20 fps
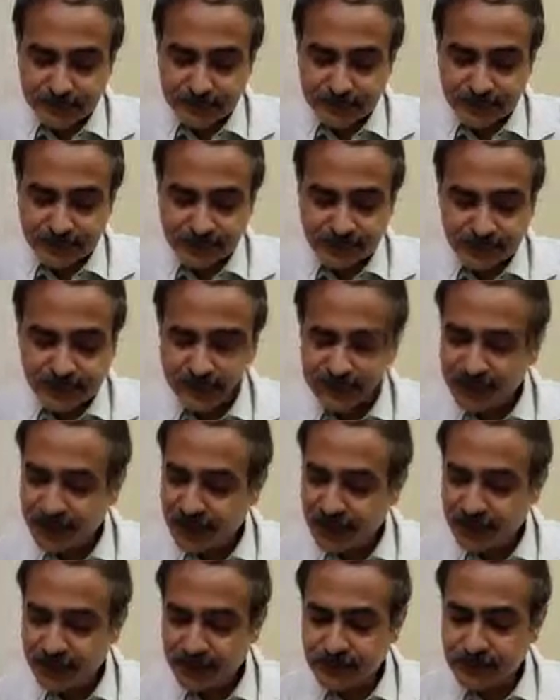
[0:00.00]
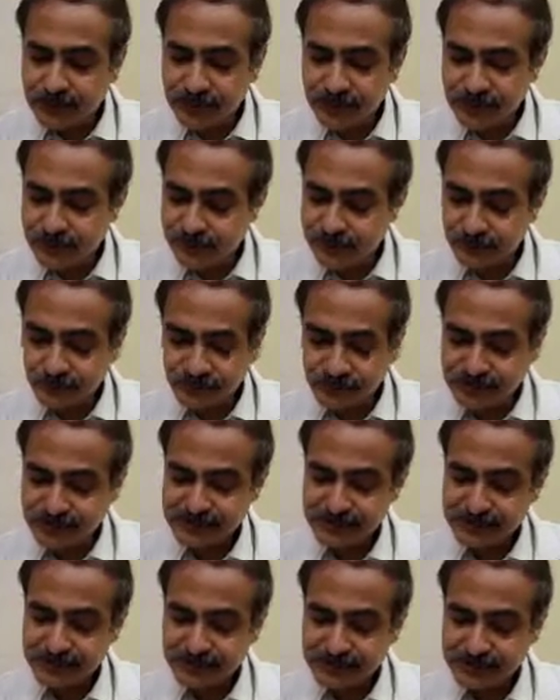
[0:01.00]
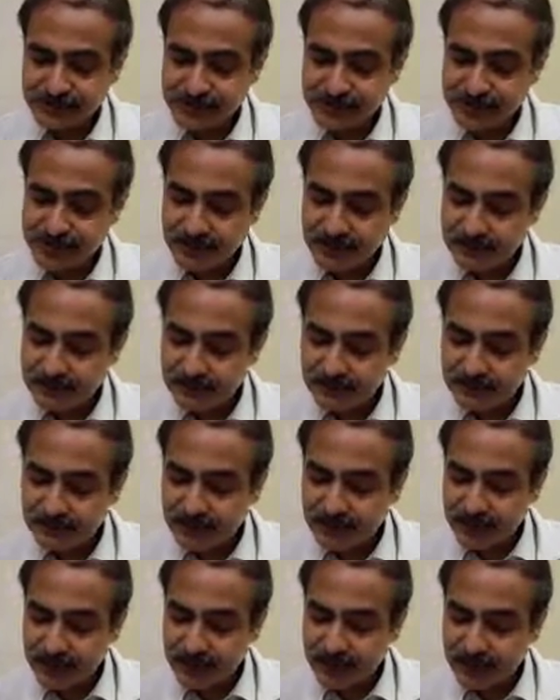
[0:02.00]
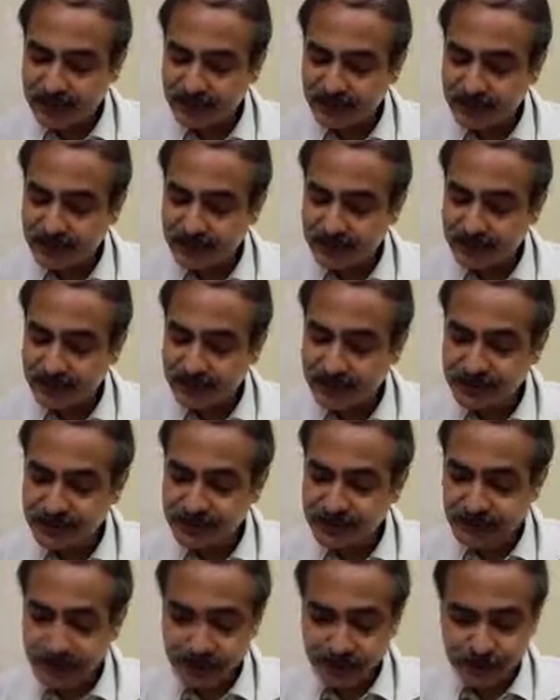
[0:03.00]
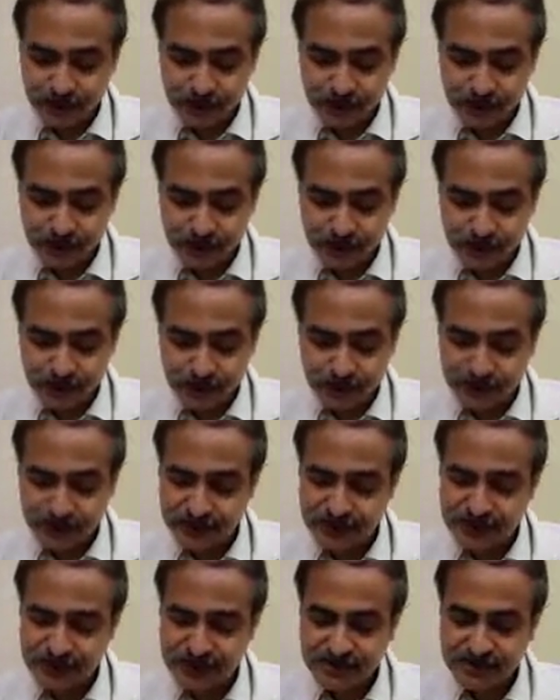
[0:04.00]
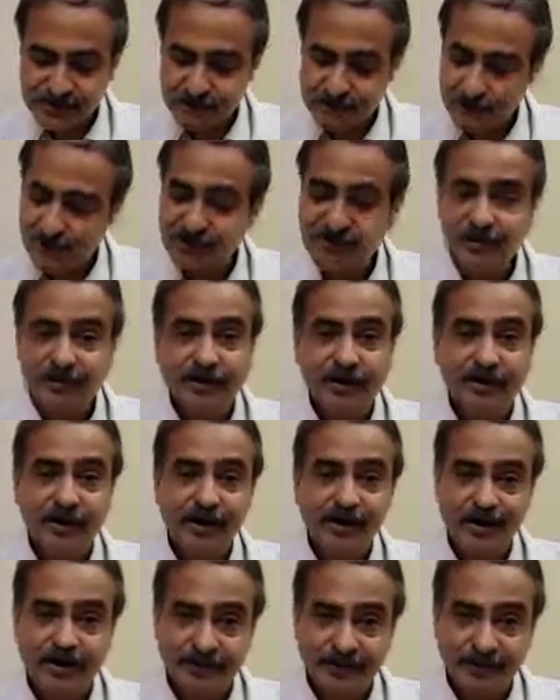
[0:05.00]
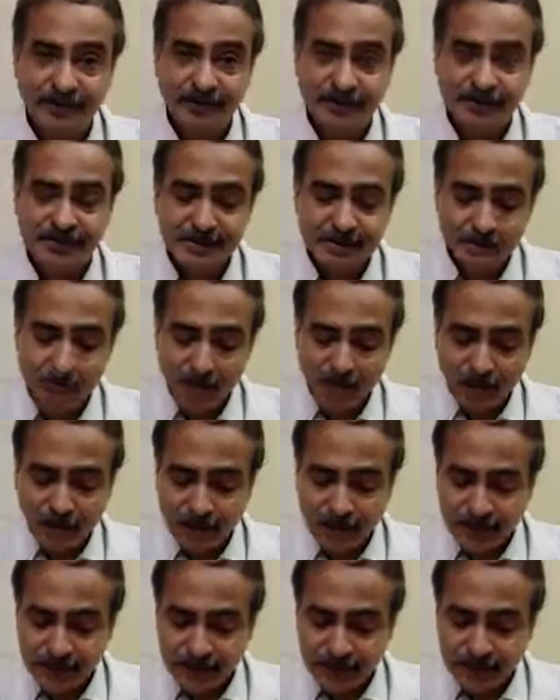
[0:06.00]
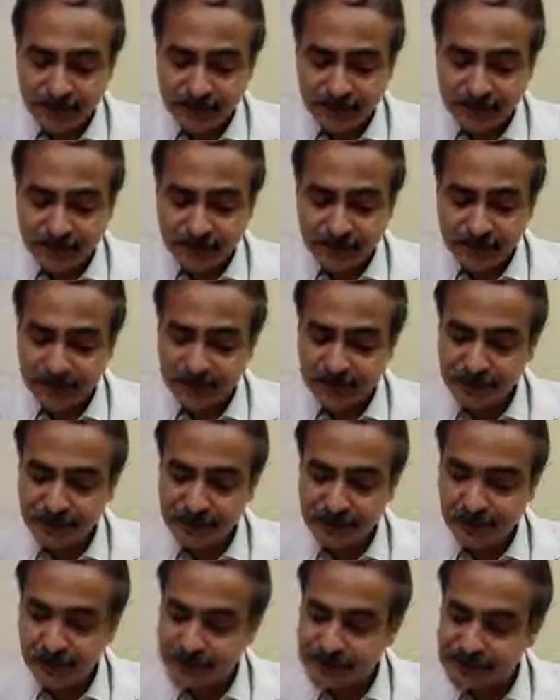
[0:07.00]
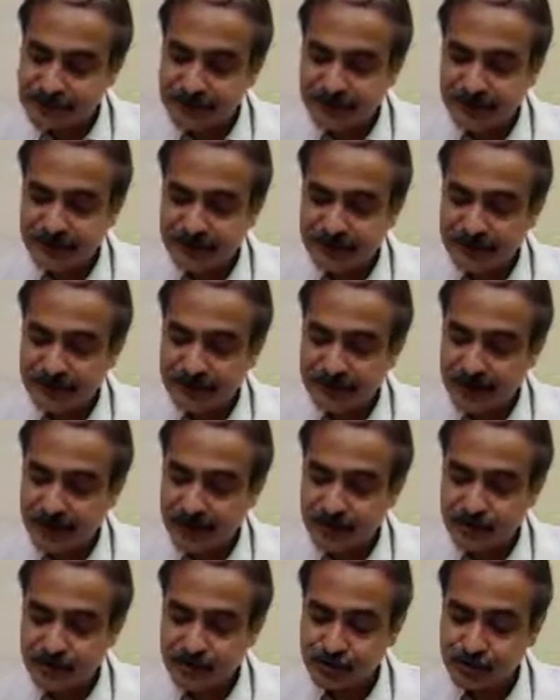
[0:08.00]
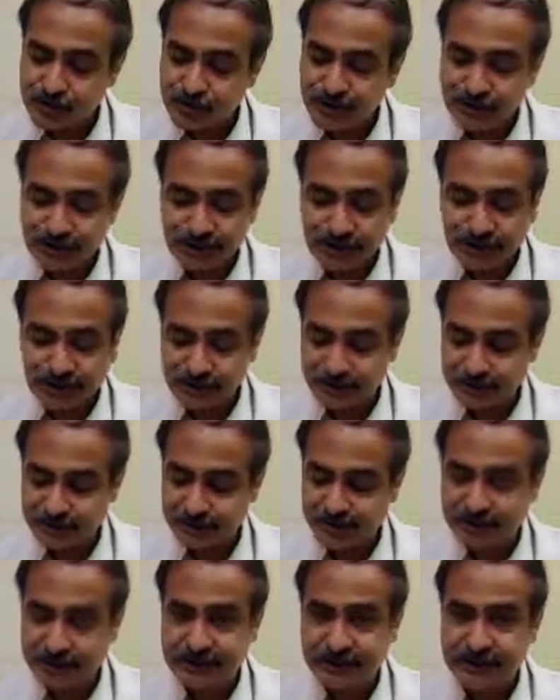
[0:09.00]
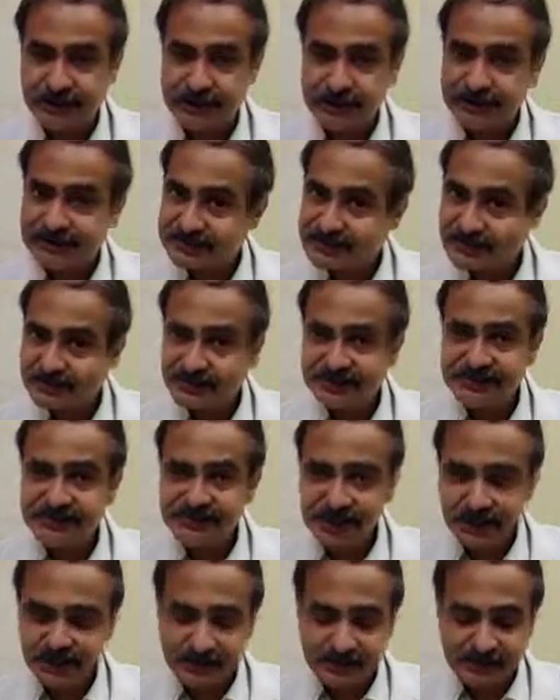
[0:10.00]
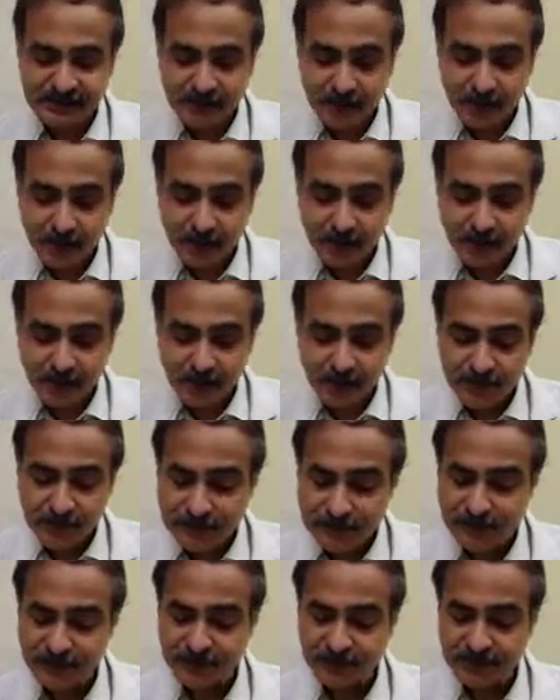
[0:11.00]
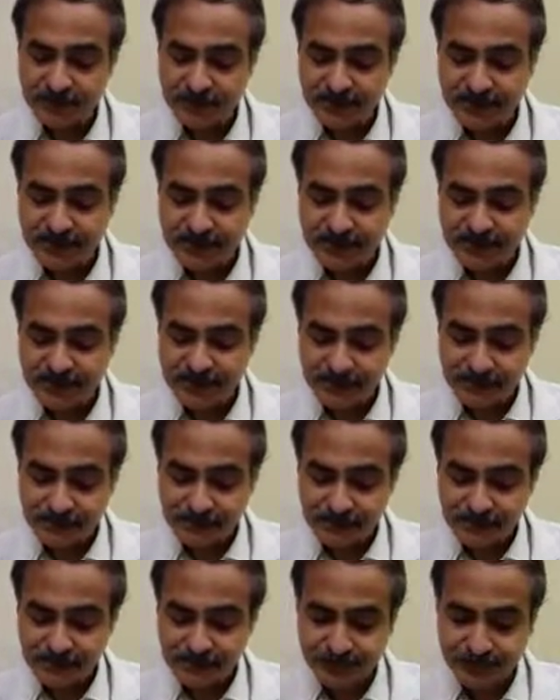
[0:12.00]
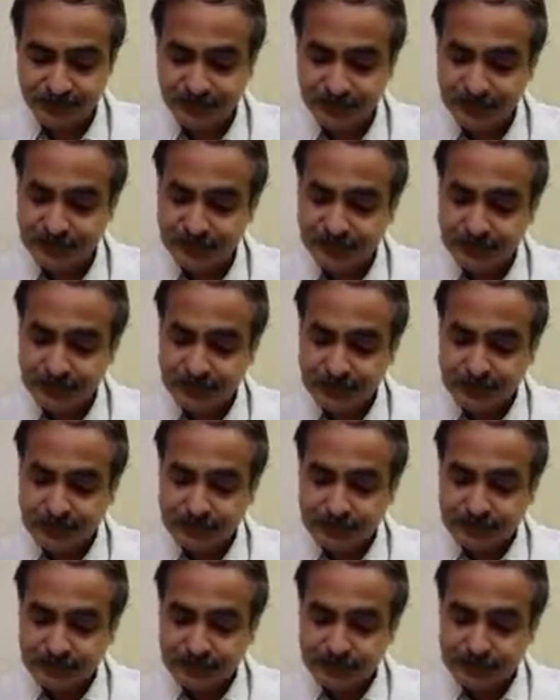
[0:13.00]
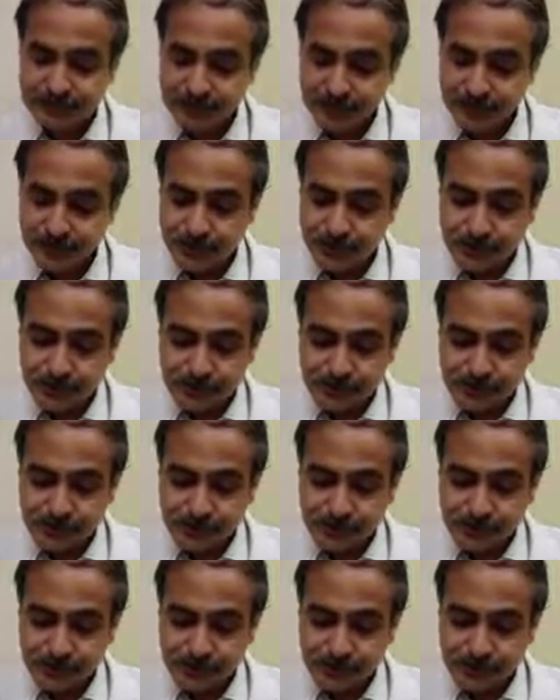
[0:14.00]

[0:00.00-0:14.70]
subtrigonal perforation can occur either during actual process of TURP or even before starting actual TURP, that is at the time of instrumentation. So,